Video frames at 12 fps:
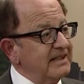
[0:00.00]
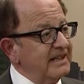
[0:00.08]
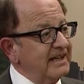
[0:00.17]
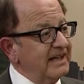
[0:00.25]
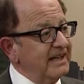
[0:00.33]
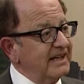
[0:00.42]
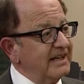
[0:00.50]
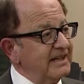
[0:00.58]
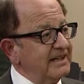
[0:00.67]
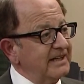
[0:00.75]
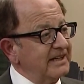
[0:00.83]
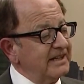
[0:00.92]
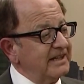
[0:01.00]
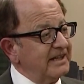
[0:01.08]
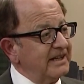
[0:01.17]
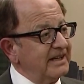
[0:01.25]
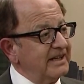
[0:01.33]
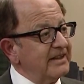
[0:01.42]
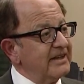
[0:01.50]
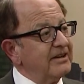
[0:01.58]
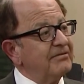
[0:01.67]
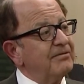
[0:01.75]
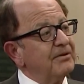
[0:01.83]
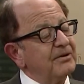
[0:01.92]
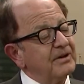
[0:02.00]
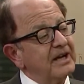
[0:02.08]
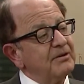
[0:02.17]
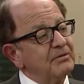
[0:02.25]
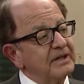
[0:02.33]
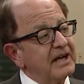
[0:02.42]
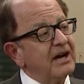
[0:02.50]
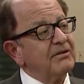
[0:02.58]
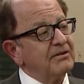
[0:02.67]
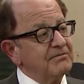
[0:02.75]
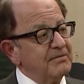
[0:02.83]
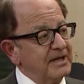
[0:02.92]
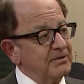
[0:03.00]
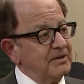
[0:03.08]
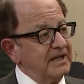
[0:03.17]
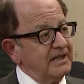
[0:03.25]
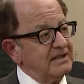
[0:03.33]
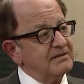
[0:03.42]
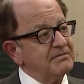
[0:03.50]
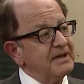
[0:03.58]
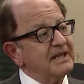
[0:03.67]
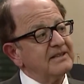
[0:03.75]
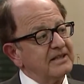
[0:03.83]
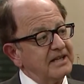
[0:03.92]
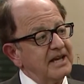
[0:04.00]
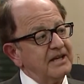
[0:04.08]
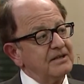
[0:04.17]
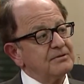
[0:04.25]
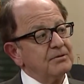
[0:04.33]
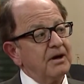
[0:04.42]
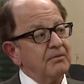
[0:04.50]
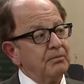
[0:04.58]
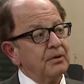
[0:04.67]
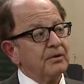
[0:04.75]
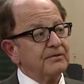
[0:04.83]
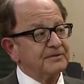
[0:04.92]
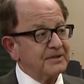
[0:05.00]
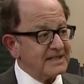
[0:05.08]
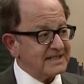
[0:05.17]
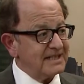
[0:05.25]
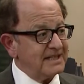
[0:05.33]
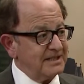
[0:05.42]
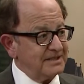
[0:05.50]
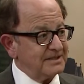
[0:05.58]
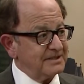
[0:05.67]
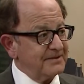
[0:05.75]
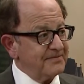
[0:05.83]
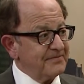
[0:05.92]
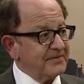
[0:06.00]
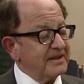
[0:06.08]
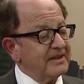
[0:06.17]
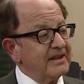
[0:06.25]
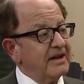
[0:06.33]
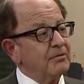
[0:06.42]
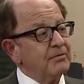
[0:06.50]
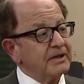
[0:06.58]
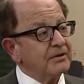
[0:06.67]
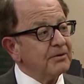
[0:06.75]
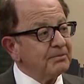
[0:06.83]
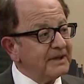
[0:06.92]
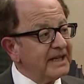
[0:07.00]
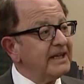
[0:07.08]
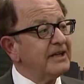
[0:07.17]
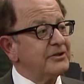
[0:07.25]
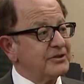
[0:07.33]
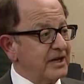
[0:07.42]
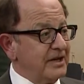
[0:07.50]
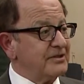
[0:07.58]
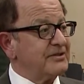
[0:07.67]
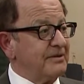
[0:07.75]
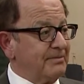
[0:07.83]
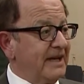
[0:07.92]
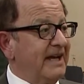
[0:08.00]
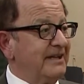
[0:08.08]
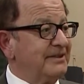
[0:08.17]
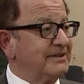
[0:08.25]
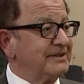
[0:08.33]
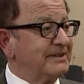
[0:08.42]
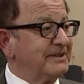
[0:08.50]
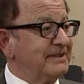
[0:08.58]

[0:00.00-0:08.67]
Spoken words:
And therefore, I went out of my way to make the case to our board of trustees that we completely changed the plans.